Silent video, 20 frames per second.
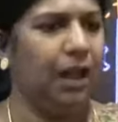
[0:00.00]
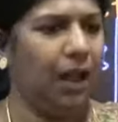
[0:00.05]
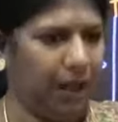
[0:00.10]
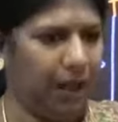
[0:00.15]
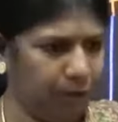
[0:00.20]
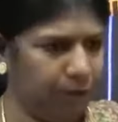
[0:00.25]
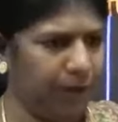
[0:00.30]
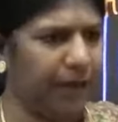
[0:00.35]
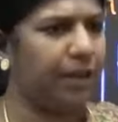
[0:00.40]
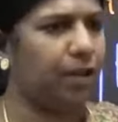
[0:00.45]
Are
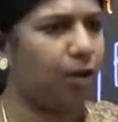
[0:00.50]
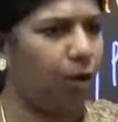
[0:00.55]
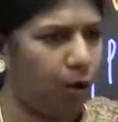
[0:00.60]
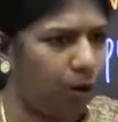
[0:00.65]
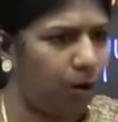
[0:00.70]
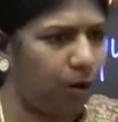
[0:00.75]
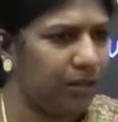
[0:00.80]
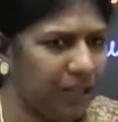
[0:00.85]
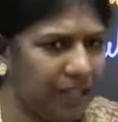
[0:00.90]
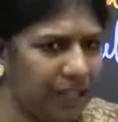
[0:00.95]
you getting?
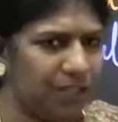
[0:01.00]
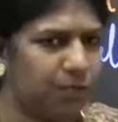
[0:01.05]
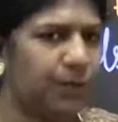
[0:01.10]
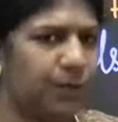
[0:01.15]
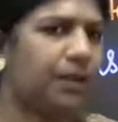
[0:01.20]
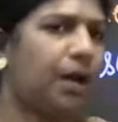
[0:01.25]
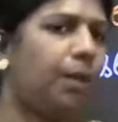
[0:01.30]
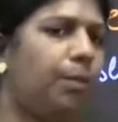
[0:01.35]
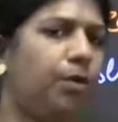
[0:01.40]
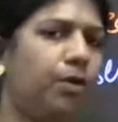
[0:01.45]
All these will
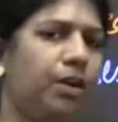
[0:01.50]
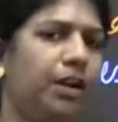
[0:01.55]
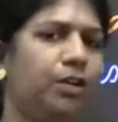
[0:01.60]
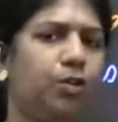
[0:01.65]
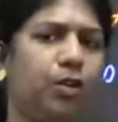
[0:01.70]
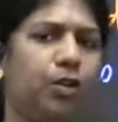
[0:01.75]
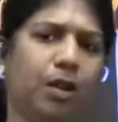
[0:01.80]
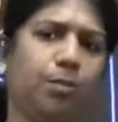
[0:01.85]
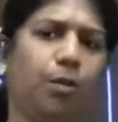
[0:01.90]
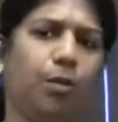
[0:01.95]
come only
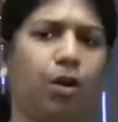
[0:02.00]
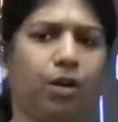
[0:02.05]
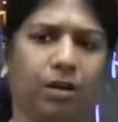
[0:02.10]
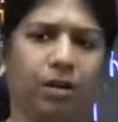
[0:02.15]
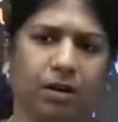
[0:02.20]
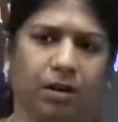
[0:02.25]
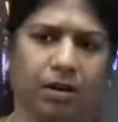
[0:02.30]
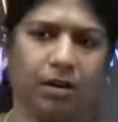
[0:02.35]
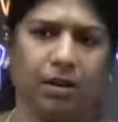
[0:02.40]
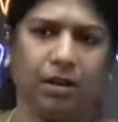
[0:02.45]
during
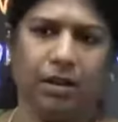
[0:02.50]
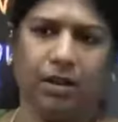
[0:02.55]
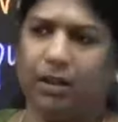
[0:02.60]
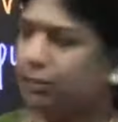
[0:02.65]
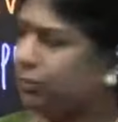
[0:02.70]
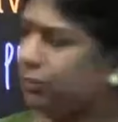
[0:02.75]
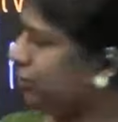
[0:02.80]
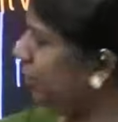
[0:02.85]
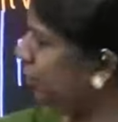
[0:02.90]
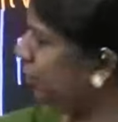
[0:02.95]
modern.
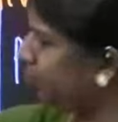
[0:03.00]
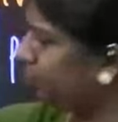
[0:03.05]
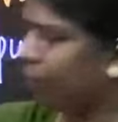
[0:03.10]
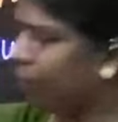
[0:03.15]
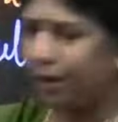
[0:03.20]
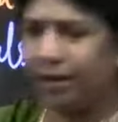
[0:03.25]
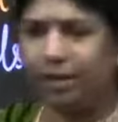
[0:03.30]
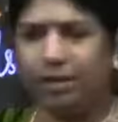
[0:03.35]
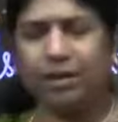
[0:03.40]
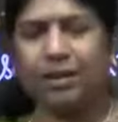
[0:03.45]
So this
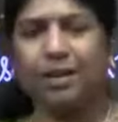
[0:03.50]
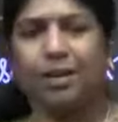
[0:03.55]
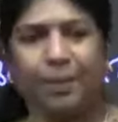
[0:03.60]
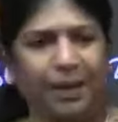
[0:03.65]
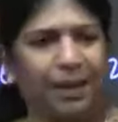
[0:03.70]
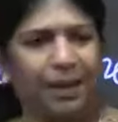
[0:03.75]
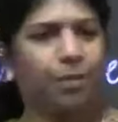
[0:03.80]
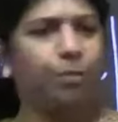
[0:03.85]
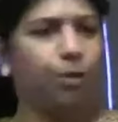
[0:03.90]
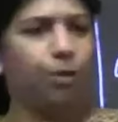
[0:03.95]
point, it will be
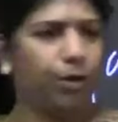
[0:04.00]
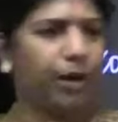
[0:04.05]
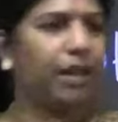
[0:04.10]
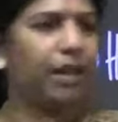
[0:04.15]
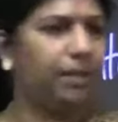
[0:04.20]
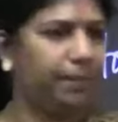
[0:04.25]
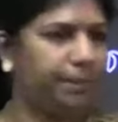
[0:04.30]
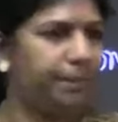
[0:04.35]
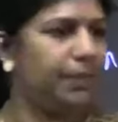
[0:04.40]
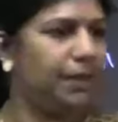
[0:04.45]
like boring.